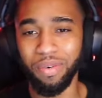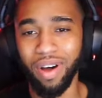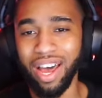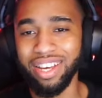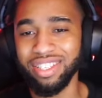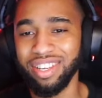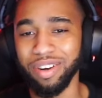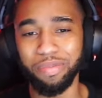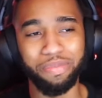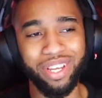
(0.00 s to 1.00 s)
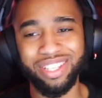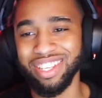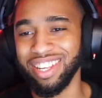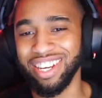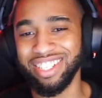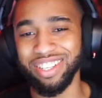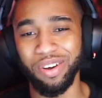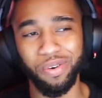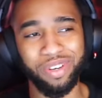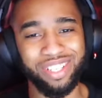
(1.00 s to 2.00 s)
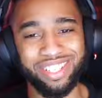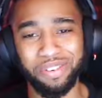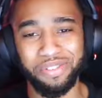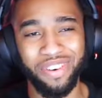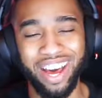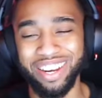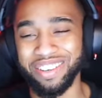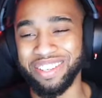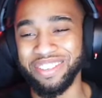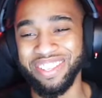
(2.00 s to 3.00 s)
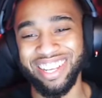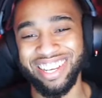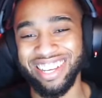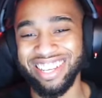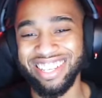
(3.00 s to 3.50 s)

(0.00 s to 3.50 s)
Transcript: why is their beat selection always so fire, too? Like,